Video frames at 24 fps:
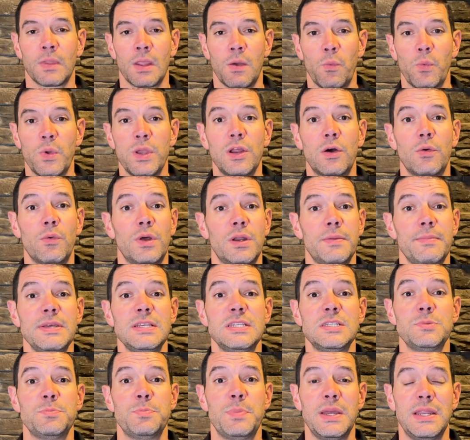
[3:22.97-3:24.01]
We don't want to be
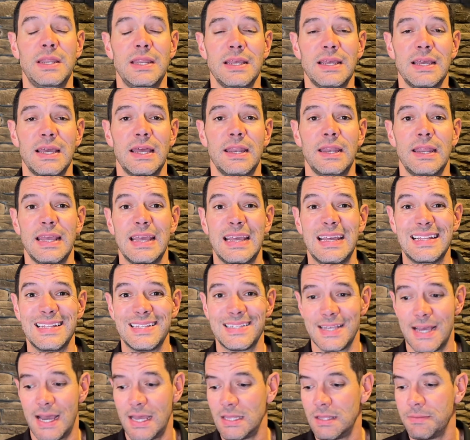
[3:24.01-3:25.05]
spending it
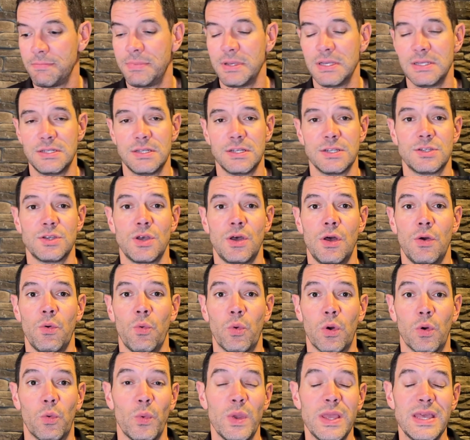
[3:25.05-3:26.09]
inside the business
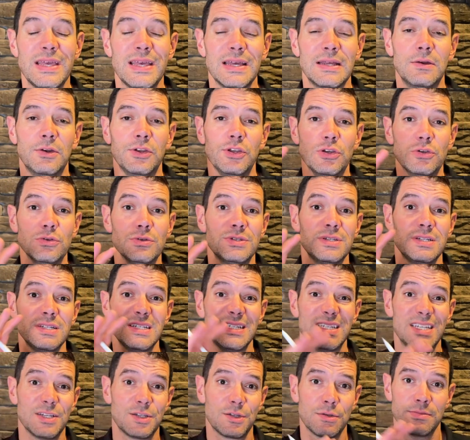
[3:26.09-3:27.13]
where we can use
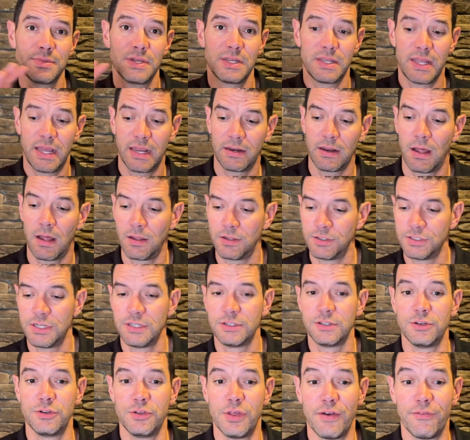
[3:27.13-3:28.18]
systems and technology
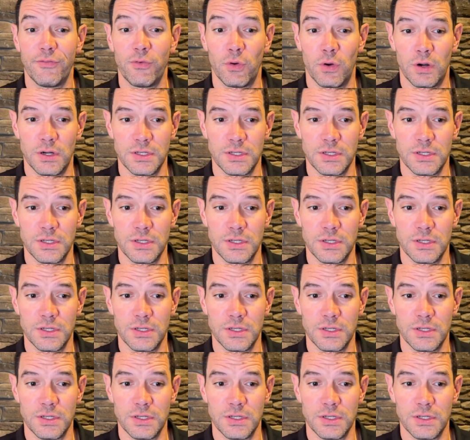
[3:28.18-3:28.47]
to do that for